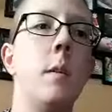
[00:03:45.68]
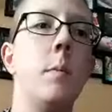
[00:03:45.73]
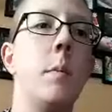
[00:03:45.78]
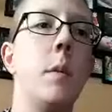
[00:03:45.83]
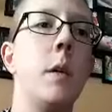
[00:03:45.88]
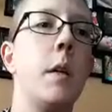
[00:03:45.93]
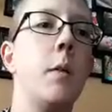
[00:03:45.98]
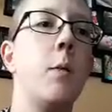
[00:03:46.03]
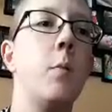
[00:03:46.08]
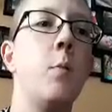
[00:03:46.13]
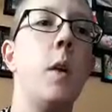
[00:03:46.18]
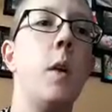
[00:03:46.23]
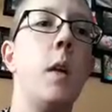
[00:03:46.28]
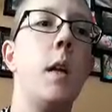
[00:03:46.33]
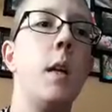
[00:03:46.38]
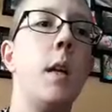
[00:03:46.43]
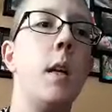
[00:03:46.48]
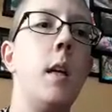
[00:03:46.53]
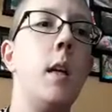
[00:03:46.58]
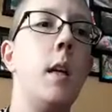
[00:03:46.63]
but
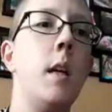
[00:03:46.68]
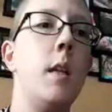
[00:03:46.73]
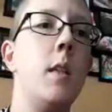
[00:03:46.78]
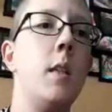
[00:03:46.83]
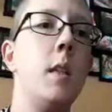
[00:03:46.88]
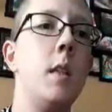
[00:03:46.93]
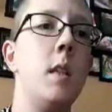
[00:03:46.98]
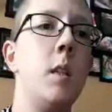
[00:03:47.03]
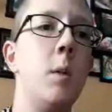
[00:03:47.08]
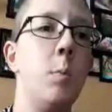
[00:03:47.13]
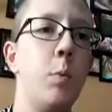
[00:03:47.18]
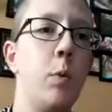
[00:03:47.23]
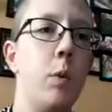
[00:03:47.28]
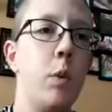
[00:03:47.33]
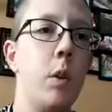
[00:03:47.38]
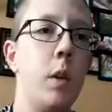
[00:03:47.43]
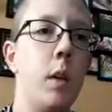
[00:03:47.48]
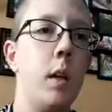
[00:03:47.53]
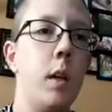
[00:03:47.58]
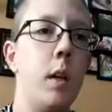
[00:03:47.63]
when he did
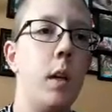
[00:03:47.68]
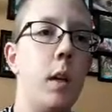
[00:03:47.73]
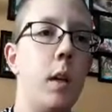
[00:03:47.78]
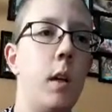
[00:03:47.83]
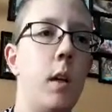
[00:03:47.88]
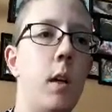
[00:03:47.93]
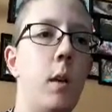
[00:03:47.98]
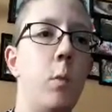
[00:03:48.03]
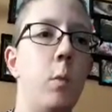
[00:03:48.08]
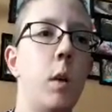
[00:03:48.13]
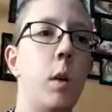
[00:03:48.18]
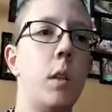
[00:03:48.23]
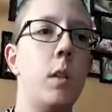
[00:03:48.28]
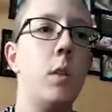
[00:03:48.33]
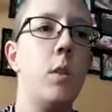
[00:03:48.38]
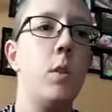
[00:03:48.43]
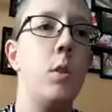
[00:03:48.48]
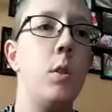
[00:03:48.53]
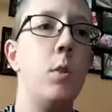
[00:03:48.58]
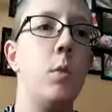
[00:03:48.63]
deploy, he
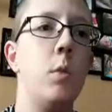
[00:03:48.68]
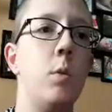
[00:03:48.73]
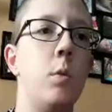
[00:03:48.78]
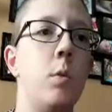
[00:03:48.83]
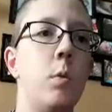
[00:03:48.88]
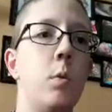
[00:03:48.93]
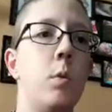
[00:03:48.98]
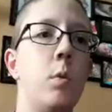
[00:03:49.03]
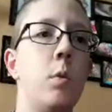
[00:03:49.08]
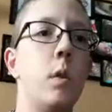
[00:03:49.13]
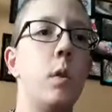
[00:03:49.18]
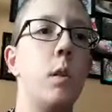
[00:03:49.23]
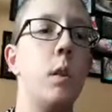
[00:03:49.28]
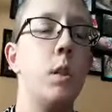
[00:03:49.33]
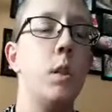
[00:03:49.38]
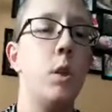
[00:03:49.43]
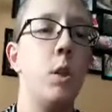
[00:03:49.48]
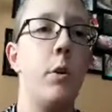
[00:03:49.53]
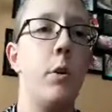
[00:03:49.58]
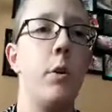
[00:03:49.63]
went to
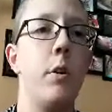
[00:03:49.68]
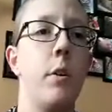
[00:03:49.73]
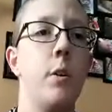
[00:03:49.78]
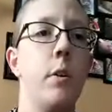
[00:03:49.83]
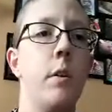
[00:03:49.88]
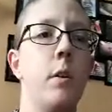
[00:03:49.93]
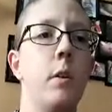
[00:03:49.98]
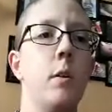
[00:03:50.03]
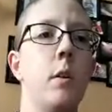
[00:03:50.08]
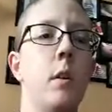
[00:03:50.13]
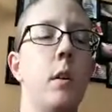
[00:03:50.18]
Qatar.